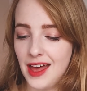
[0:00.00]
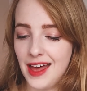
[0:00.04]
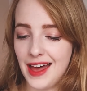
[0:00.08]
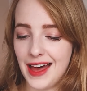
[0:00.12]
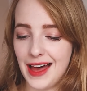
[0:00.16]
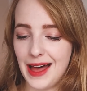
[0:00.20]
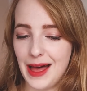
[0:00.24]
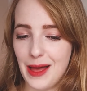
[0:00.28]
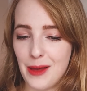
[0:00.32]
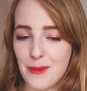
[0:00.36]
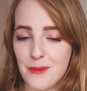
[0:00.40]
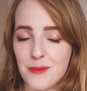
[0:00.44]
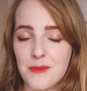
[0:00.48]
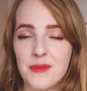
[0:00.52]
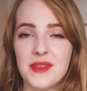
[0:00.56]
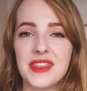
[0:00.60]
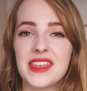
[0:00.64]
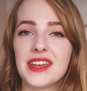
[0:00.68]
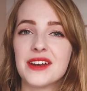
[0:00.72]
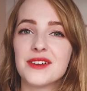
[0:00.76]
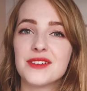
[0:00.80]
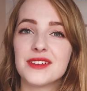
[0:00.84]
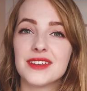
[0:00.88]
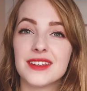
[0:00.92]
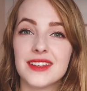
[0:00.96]
But
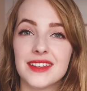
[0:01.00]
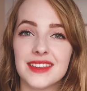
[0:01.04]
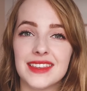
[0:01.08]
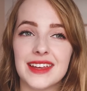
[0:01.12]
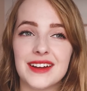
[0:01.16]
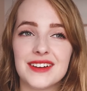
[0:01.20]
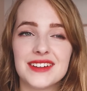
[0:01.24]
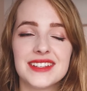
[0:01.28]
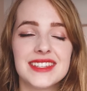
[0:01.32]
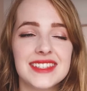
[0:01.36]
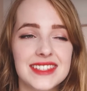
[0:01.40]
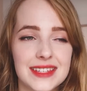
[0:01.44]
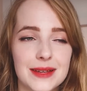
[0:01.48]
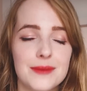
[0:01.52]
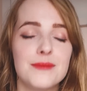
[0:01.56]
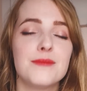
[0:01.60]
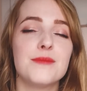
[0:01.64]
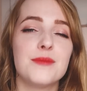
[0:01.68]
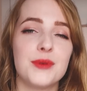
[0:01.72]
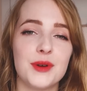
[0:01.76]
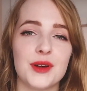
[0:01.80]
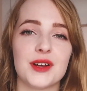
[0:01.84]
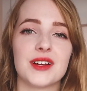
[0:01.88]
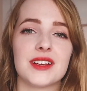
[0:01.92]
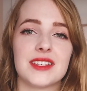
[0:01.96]
there are some
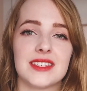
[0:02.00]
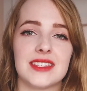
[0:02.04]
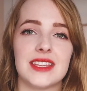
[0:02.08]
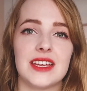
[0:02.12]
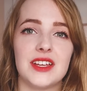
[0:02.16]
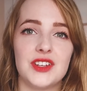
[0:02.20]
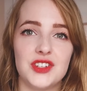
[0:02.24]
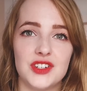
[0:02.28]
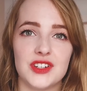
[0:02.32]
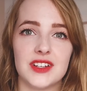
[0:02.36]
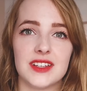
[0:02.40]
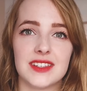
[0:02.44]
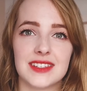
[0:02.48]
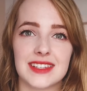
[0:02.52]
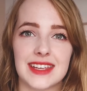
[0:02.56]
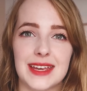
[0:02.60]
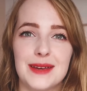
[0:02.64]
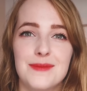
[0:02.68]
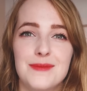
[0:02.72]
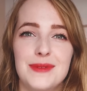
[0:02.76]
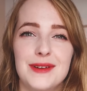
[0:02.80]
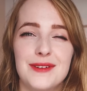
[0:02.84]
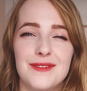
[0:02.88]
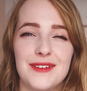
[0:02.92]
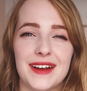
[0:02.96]
books that just
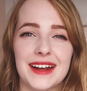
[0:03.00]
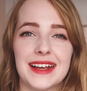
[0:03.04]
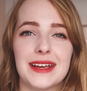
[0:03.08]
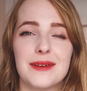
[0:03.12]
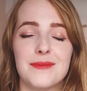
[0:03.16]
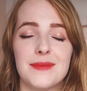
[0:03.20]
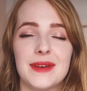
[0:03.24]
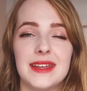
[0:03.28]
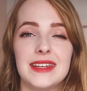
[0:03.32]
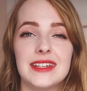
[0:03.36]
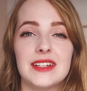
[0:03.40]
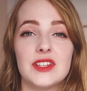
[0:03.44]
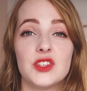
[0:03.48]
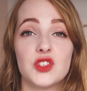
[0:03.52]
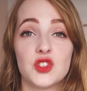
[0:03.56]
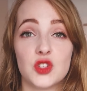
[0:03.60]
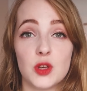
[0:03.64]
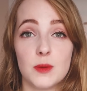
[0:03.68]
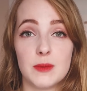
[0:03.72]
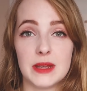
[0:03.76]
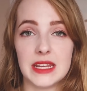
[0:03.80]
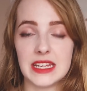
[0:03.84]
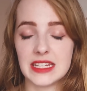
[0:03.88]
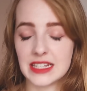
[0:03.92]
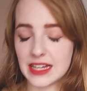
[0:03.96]
can be recommended so many